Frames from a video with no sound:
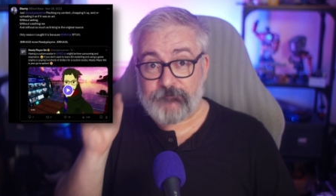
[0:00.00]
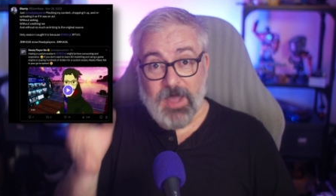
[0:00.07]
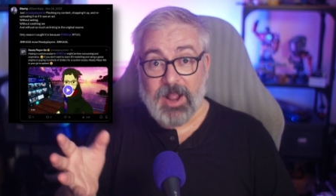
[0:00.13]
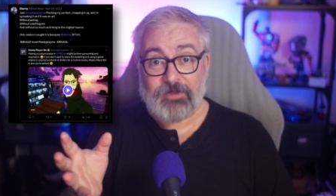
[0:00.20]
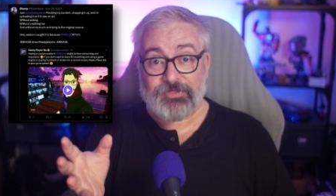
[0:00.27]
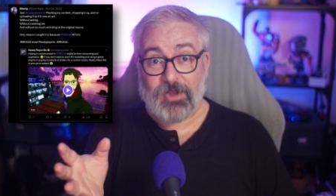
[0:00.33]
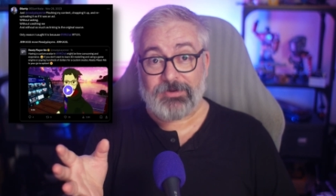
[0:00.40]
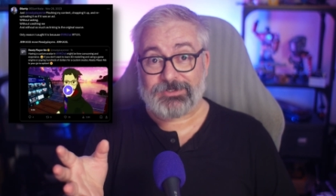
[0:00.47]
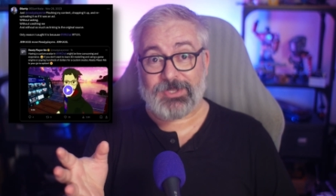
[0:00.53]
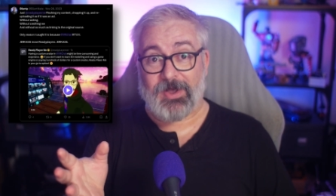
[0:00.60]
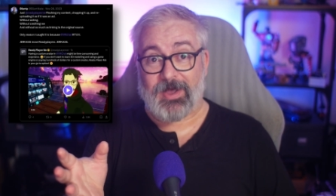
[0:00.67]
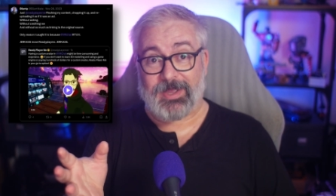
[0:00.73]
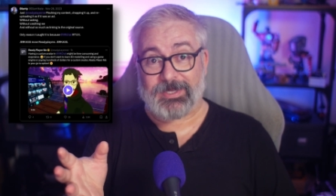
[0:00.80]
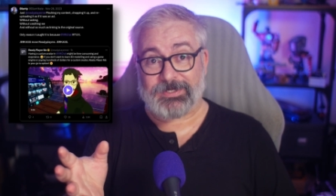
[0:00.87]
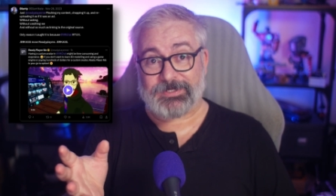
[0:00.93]
Fuck those
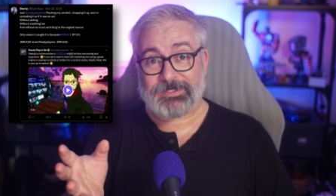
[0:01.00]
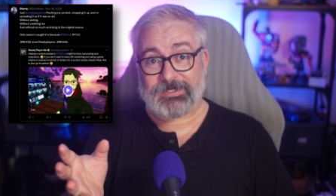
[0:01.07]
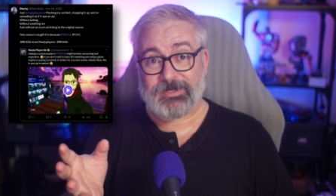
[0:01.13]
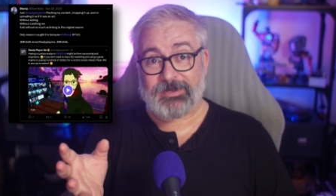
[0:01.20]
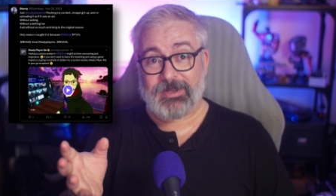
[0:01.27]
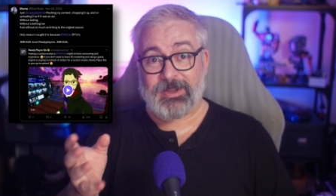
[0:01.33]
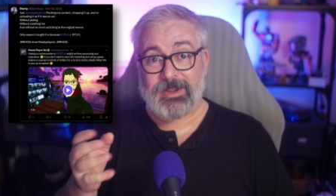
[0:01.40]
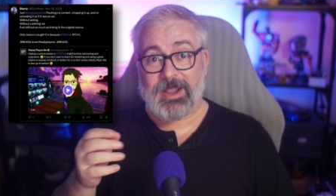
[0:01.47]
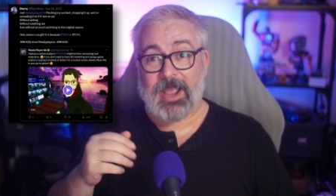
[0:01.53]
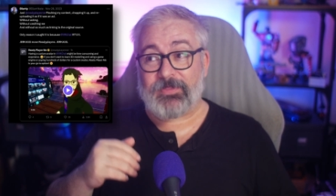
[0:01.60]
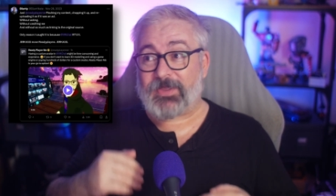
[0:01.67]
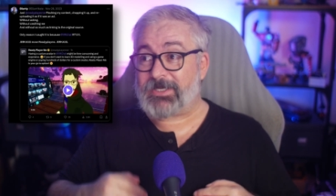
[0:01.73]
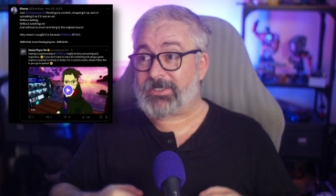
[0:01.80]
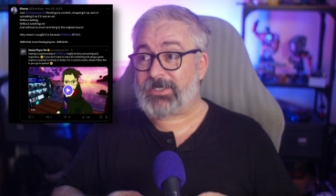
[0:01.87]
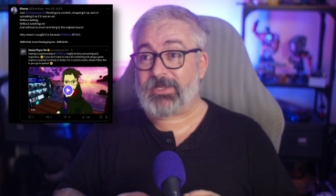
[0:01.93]
guys.
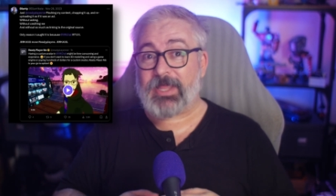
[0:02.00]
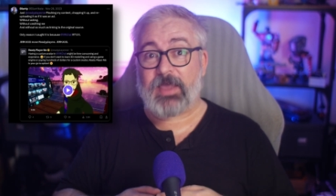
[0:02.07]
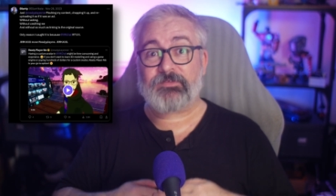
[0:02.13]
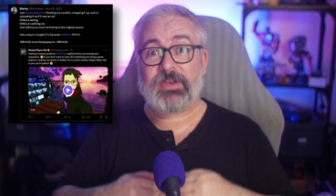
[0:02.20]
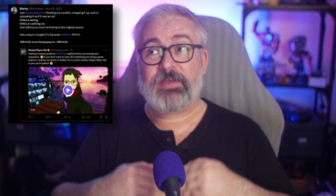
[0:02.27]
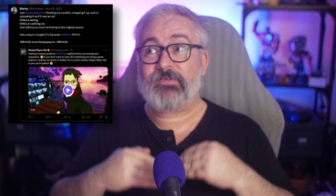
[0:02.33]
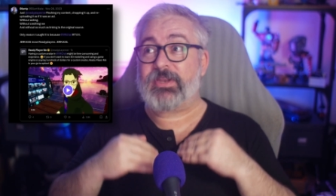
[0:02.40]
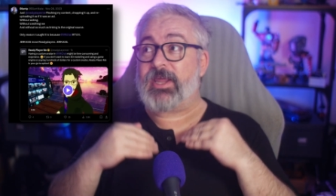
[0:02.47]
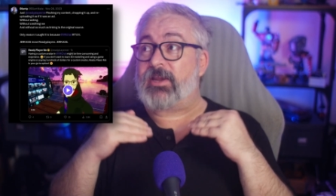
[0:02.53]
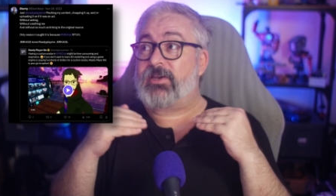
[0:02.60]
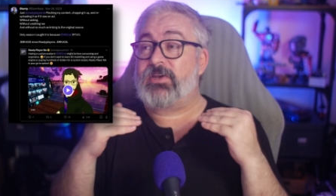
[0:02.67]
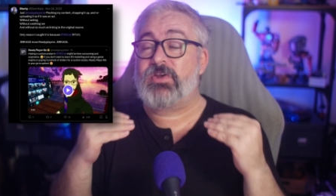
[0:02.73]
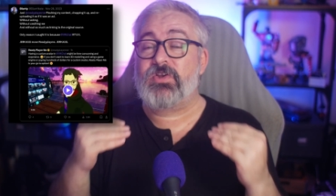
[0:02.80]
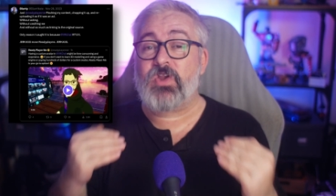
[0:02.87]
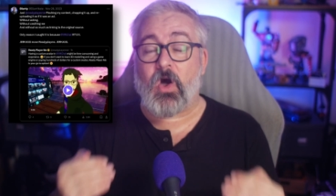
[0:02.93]
And they still haven't even
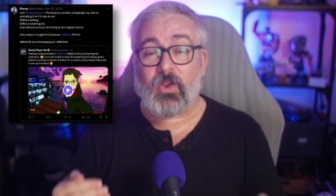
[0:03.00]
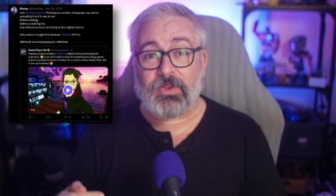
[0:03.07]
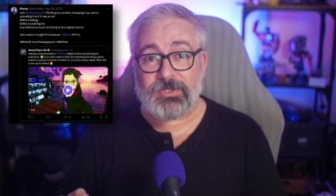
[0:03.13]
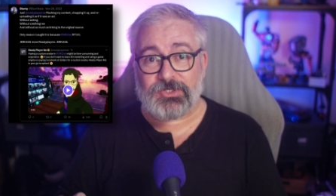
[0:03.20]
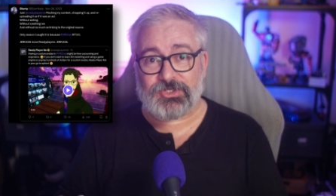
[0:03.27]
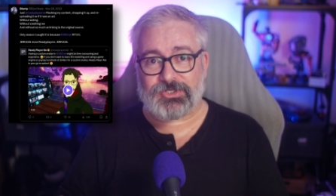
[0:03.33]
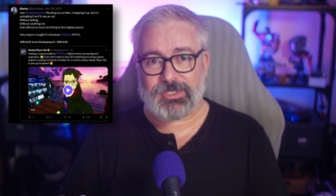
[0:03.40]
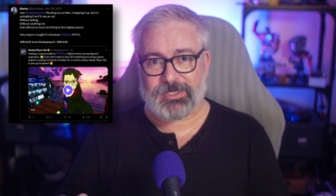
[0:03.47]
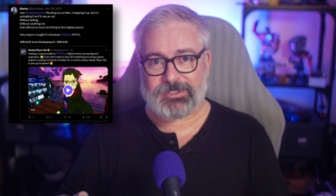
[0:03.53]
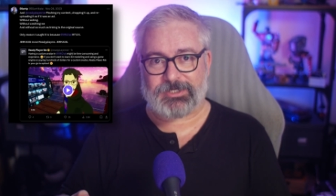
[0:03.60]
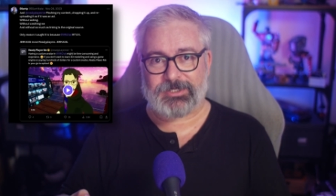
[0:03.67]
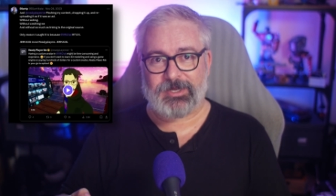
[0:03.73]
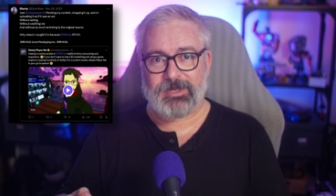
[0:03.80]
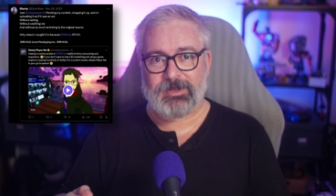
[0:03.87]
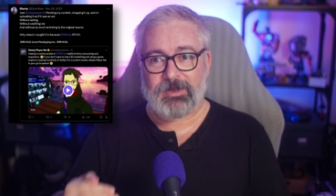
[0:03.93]
acknowledged
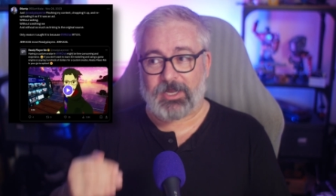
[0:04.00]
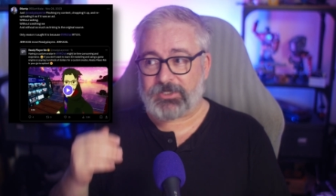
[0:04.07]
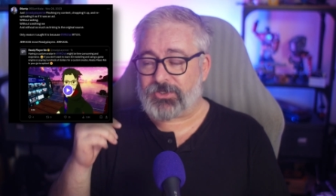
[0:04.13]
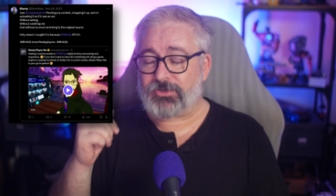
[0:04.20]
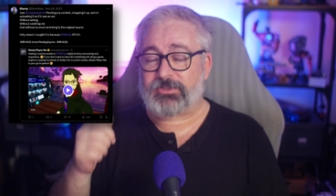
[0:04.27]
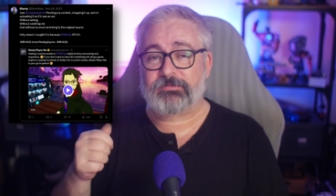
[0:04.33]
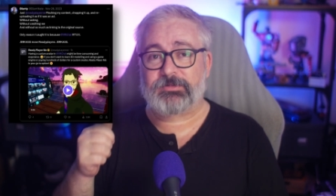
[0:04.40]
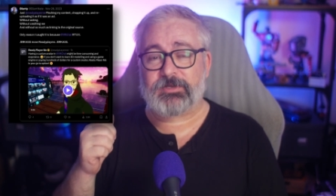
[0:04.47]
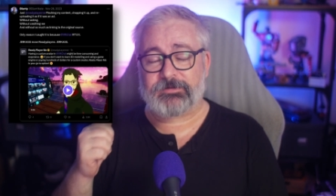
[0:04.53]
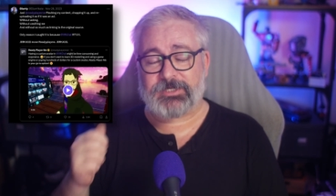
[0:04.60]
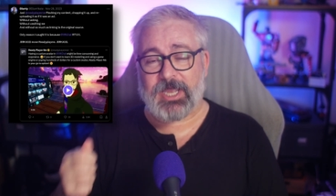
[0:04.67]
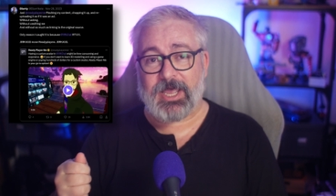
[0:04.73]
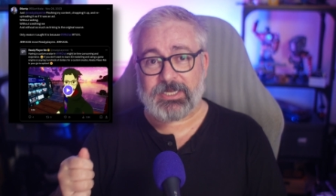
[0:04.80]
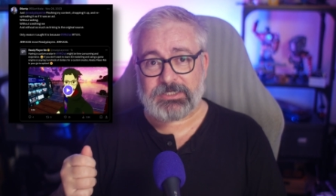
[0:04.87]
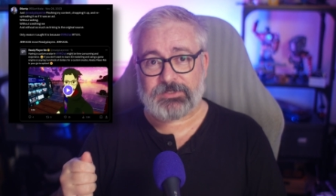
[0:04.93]
it. I took them to
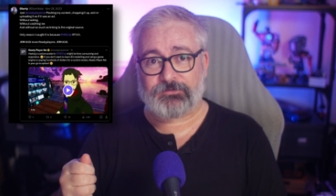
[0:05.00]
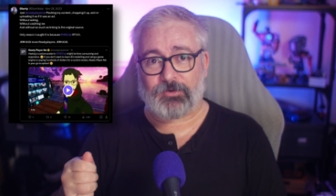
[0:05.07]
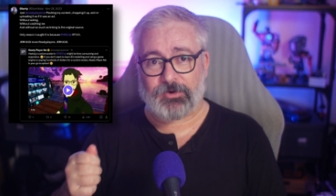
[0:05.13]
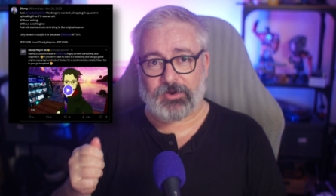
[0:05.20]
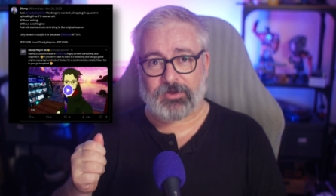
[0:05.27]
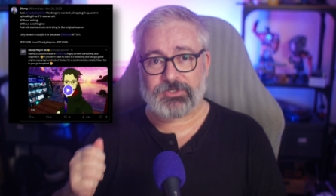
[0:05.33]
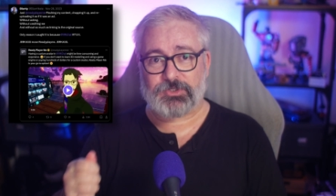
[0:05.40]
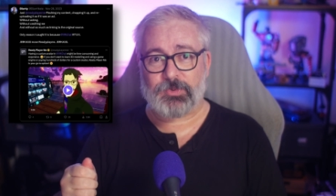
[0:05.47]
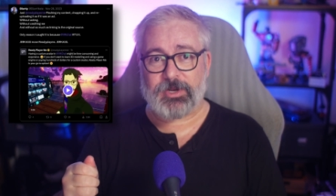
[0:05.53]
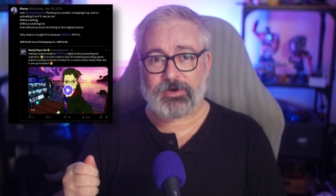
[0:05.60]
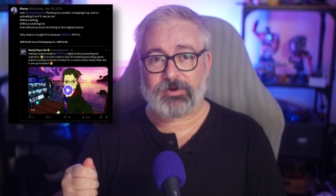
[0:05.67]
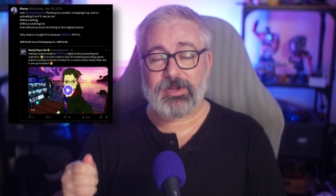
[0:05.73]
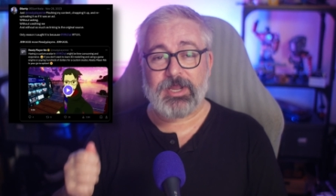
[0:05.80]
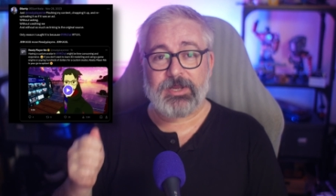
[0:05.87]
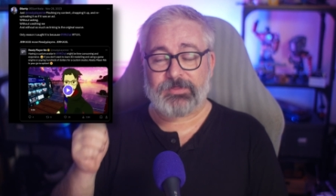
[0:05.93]
task for it on
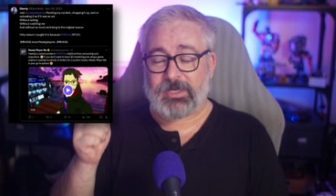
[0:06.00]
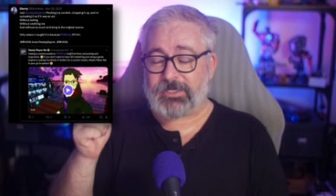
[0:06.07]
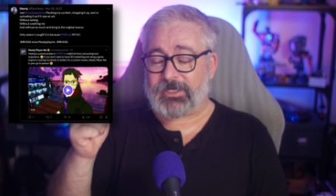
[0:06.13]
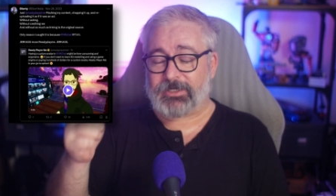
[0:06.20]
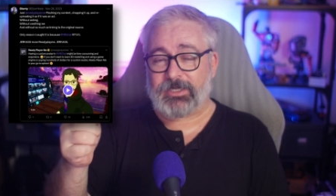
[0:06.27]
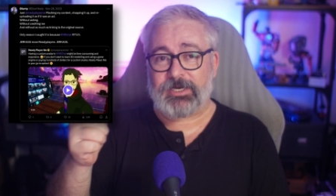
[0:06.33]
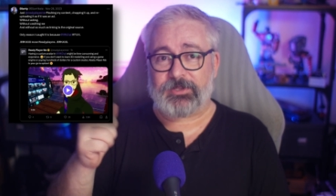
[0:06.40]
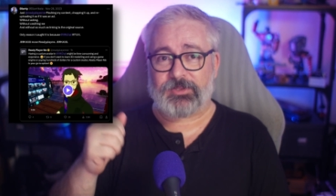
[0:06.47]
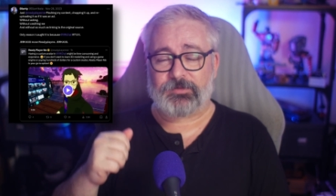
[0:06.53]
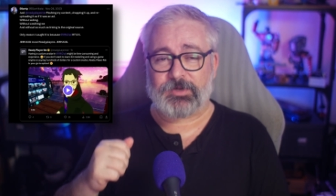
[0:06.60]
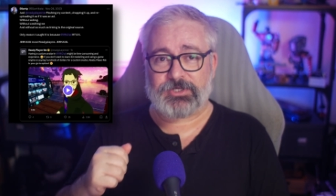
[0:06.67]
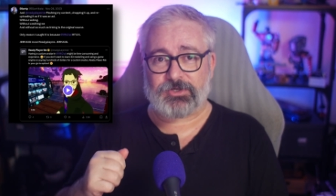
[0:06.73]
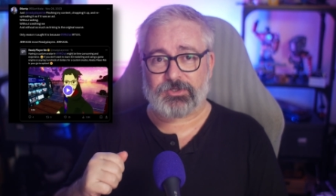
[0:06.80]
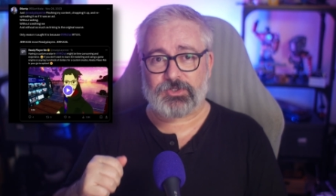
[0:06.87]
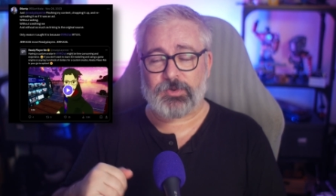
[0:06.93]
Twitter. They deleted the
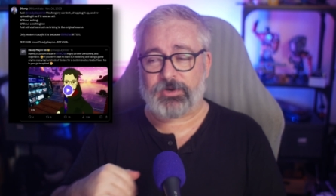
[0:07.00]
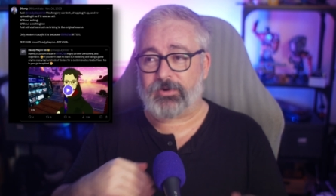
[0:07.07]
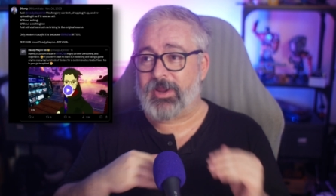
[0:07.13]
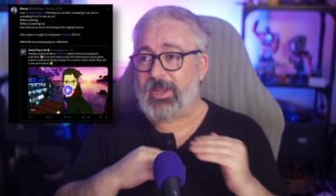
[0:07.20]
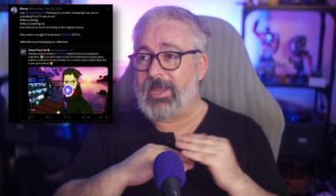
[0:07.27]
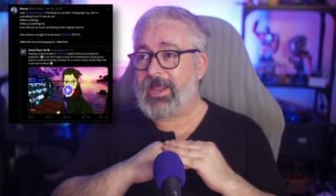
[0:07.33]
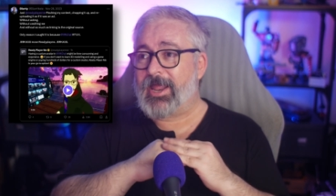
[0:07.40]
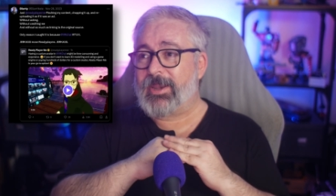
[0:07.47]
original Twitter.